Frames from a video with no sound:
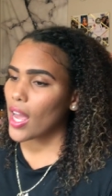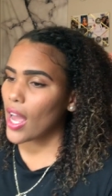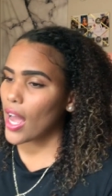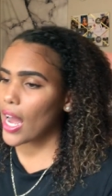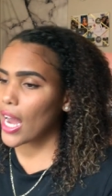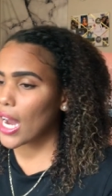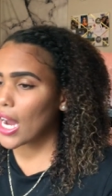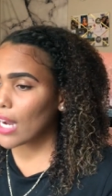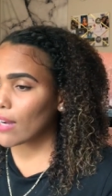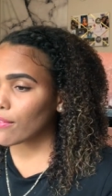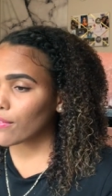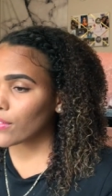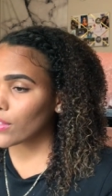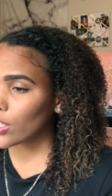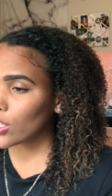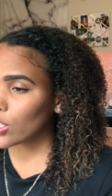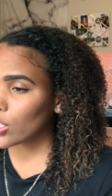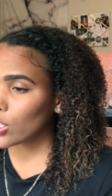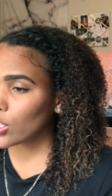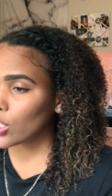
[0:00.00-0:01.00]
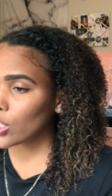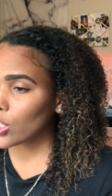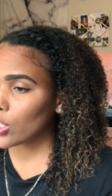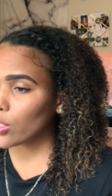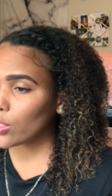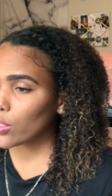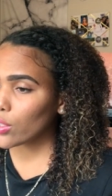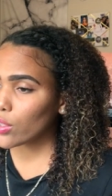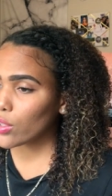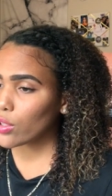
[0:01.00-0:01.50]
Have
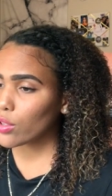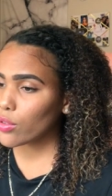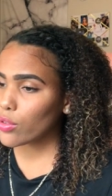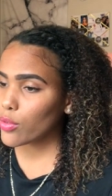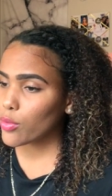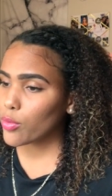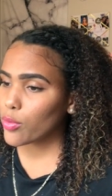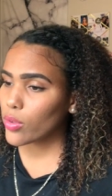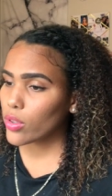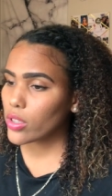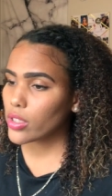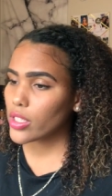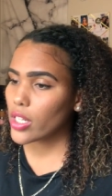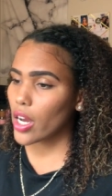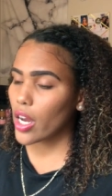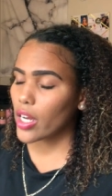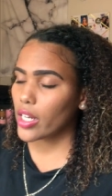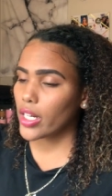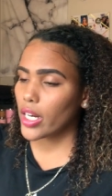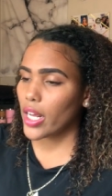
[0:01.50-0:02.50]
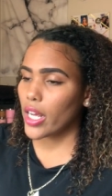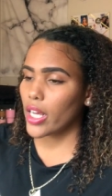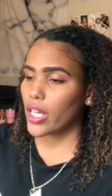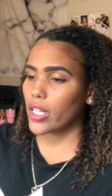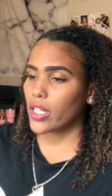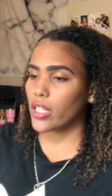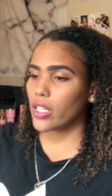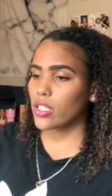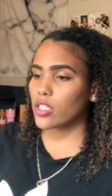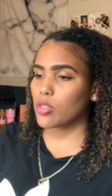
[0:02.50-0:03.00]
you've done
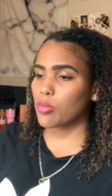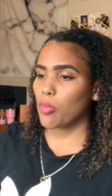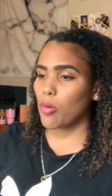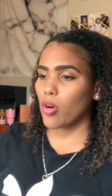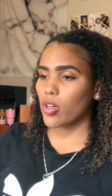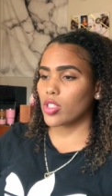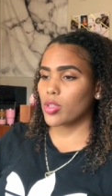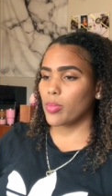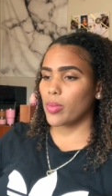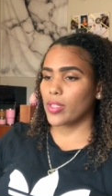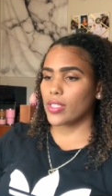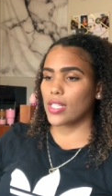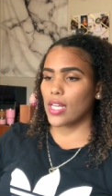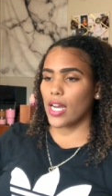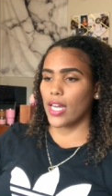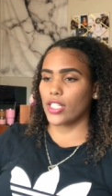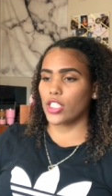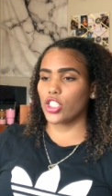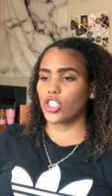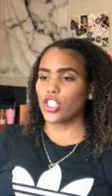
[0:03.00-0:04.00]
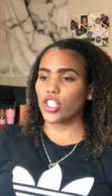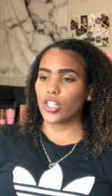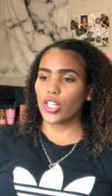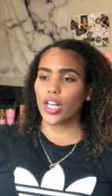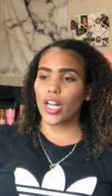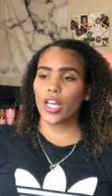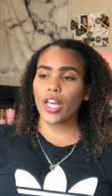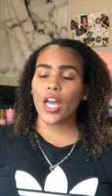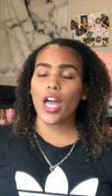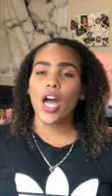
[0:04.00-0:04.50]
any sports besides
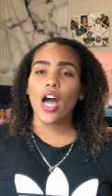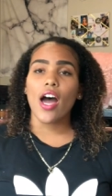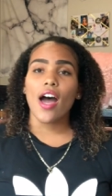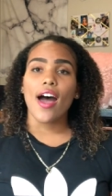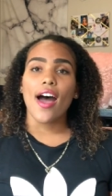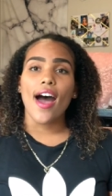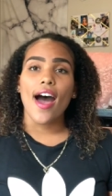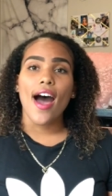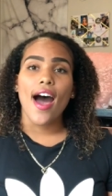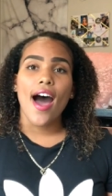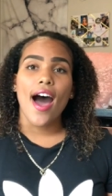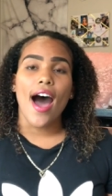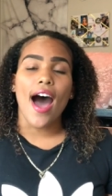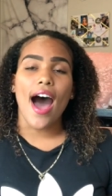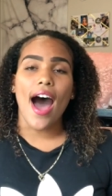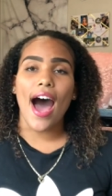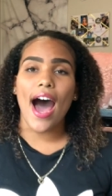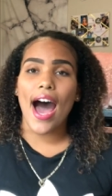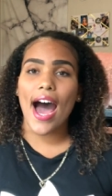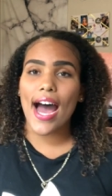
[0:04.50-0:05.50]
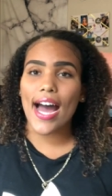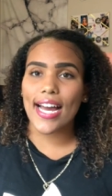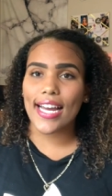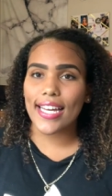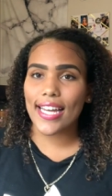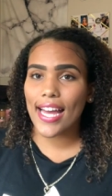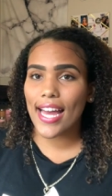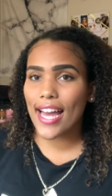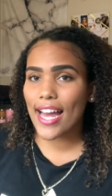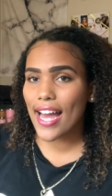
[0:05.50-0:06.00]
cheerleading?
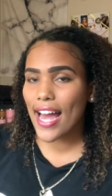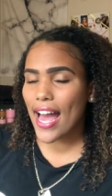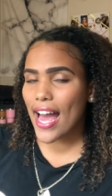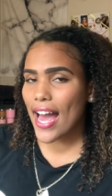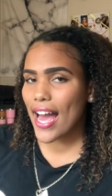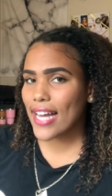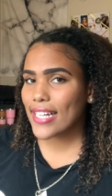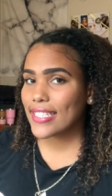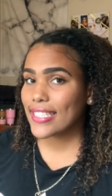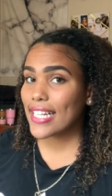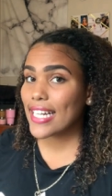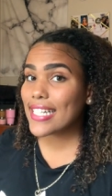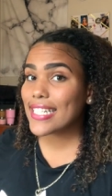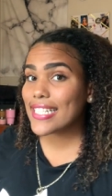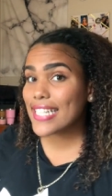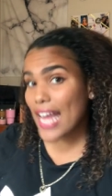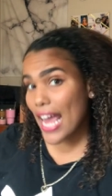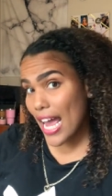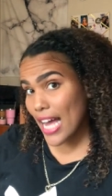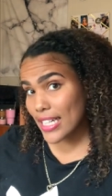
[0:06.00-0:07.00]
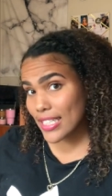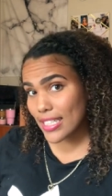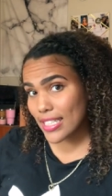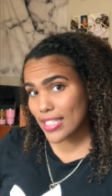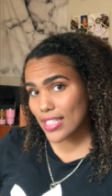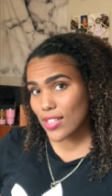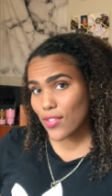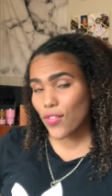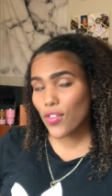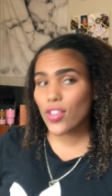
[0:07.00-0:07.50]
I did
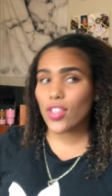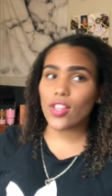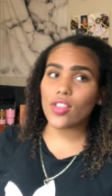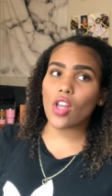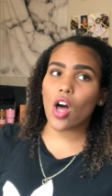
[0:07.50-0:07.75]
dance for the